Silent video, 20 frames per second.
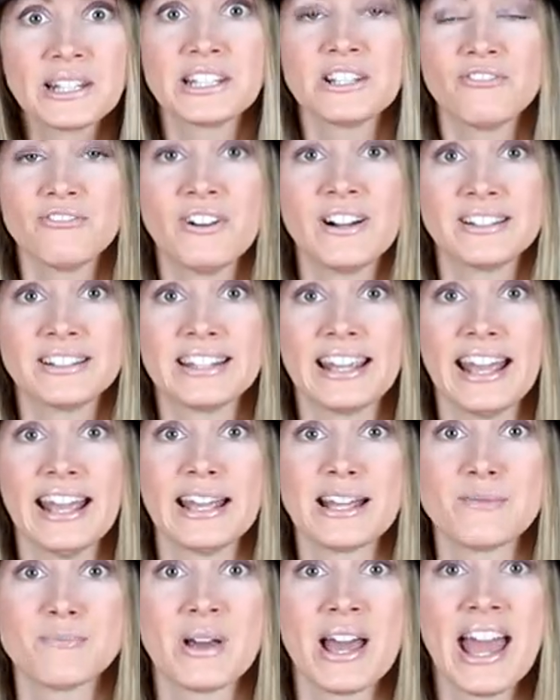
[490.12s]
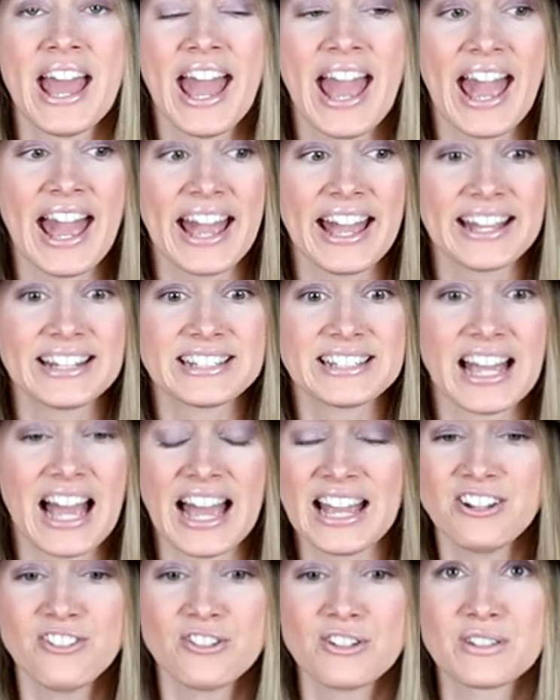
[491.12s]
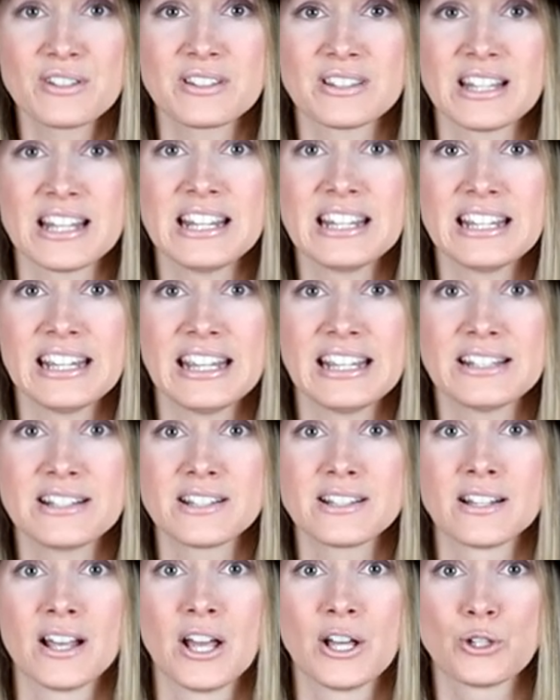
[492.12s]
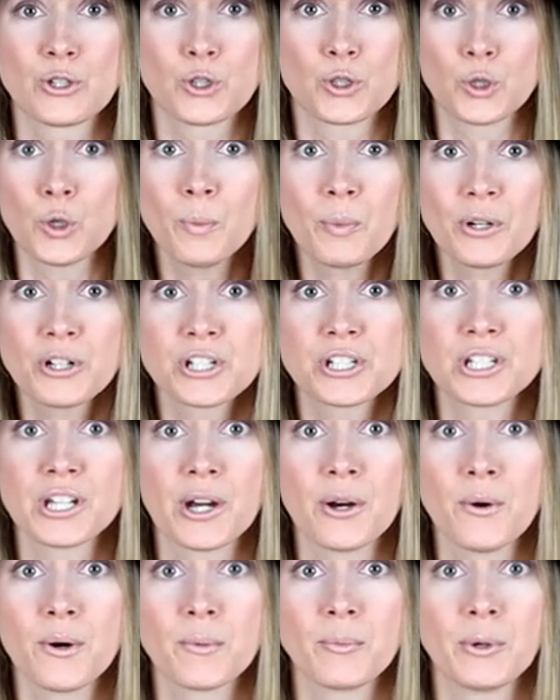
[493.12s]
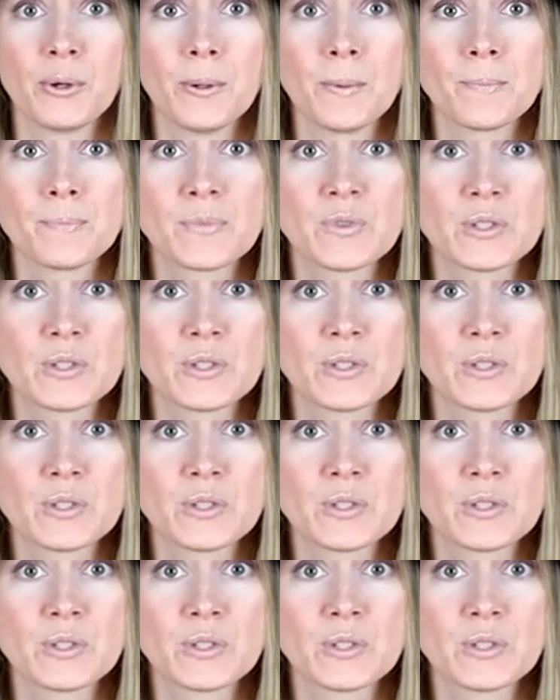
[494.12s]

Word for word: really fun game and I just think it's super shareable.